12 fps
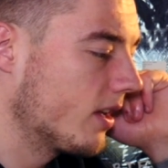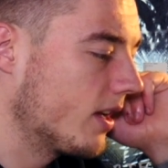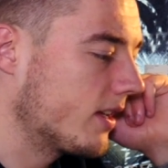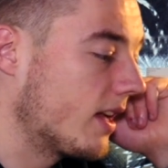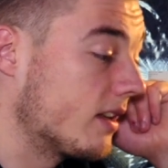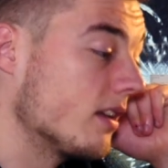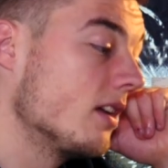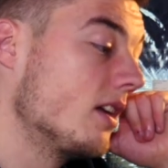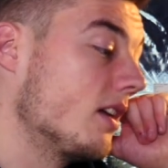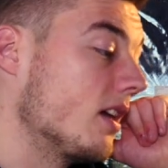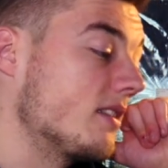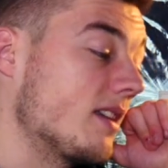Again,
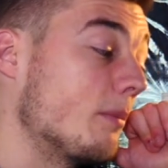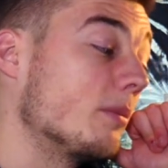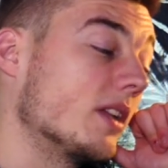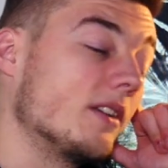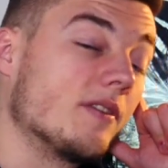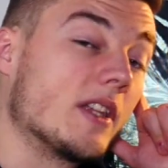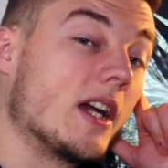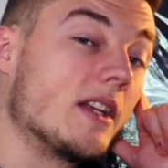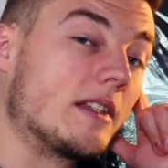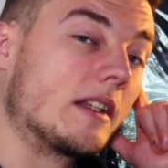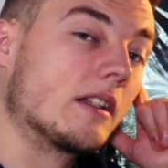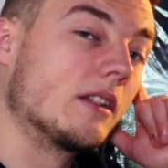a template for that
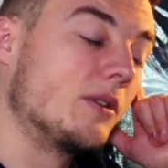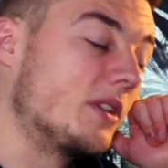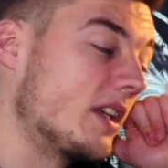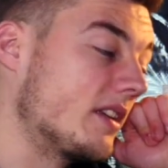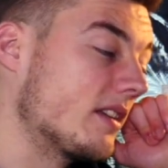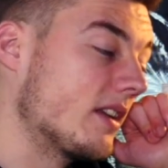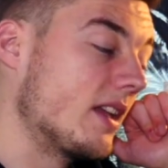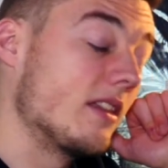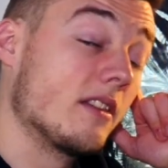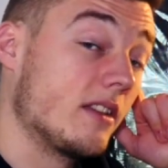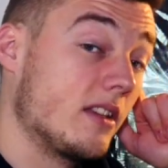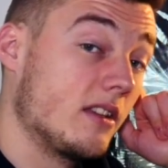is included
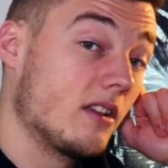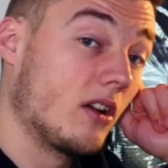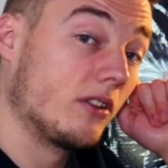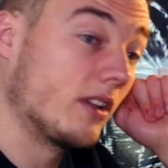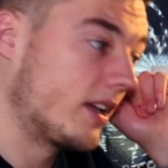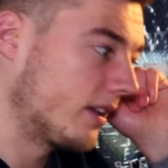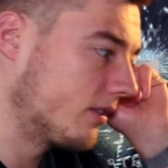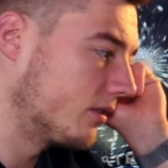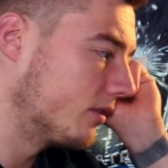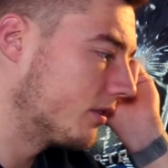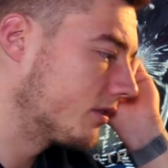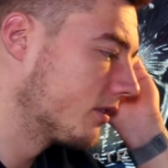in the online
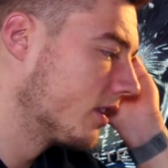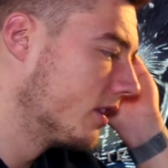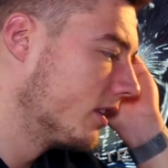course.